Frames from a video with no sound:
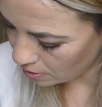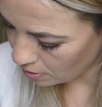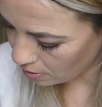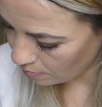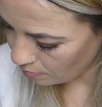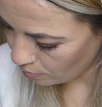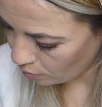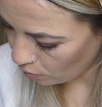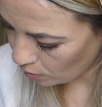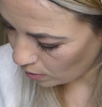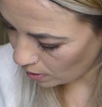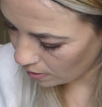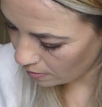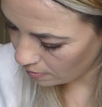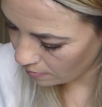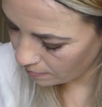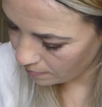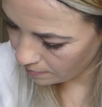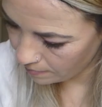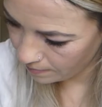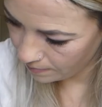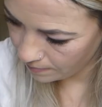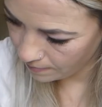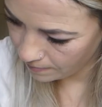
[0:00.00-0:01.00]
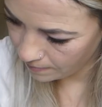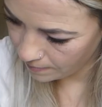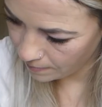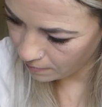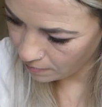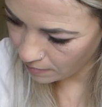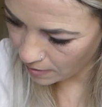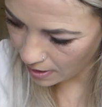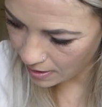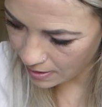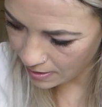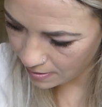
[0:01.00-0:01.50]
good boy,
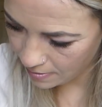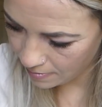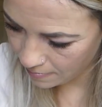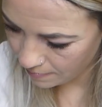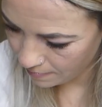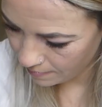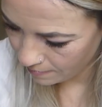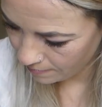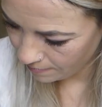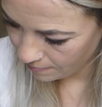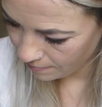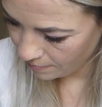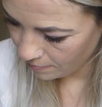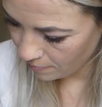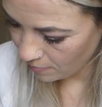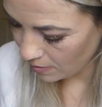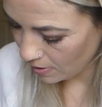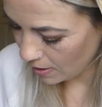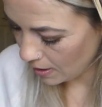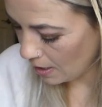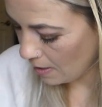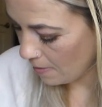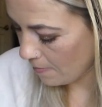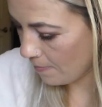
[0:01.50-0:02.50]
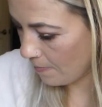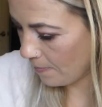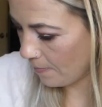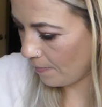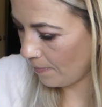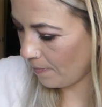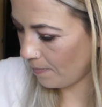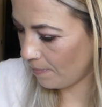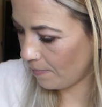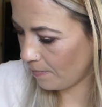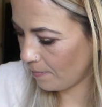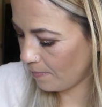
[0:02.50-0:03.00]
right? What's it?
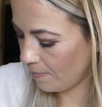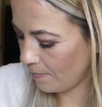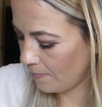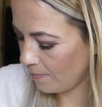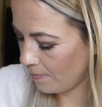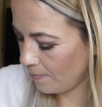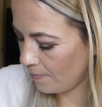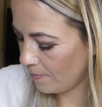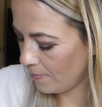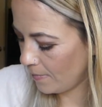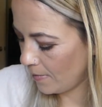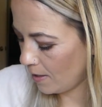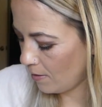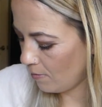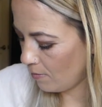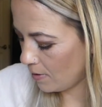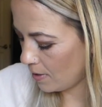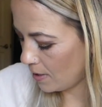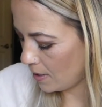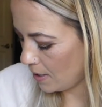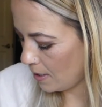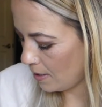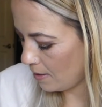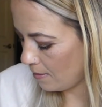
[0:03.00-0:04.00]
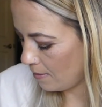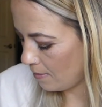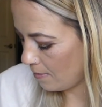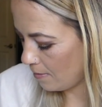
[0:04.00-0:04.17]
What's it?